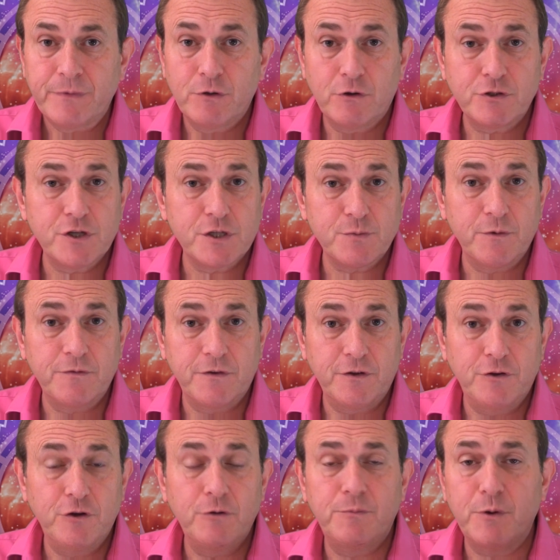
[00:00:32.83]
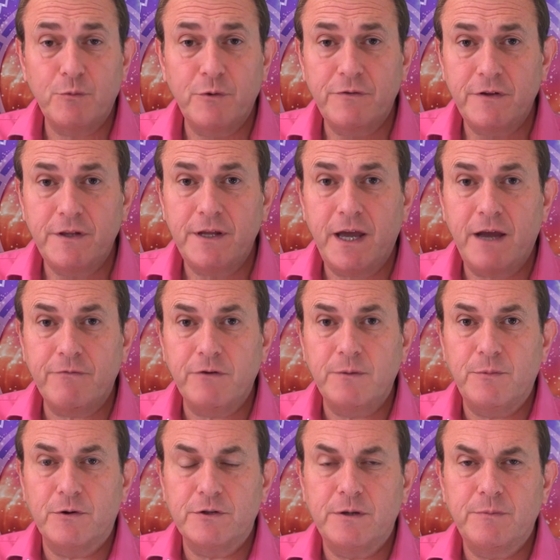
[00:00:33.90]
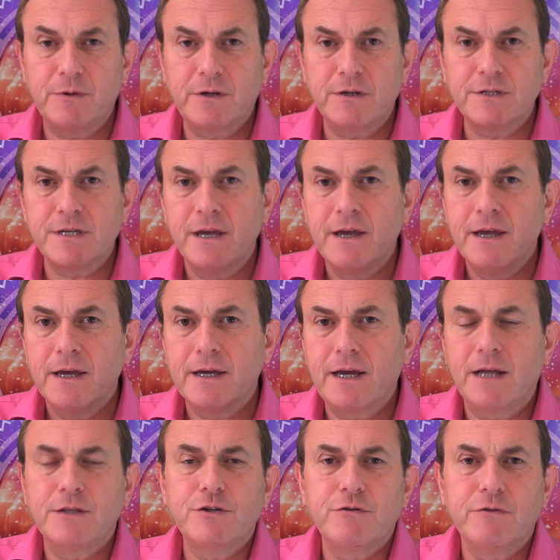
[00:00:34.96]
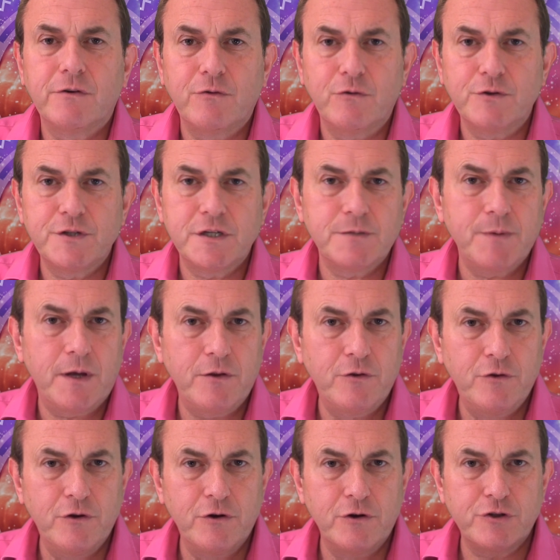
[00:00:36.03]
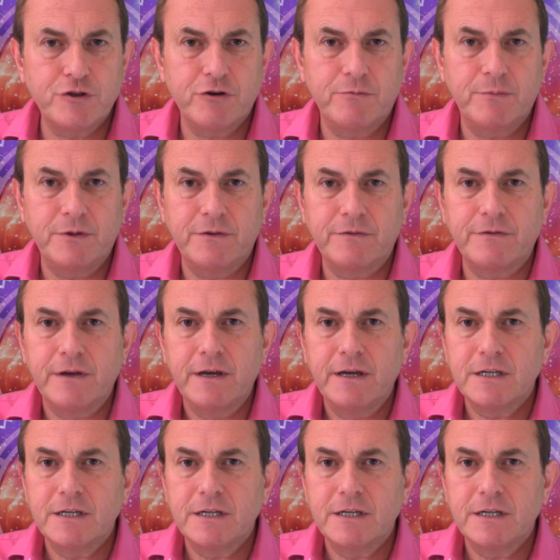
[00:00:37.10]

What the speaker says: not just within you, but within everybody, because Cancer, of course, is about nurturement.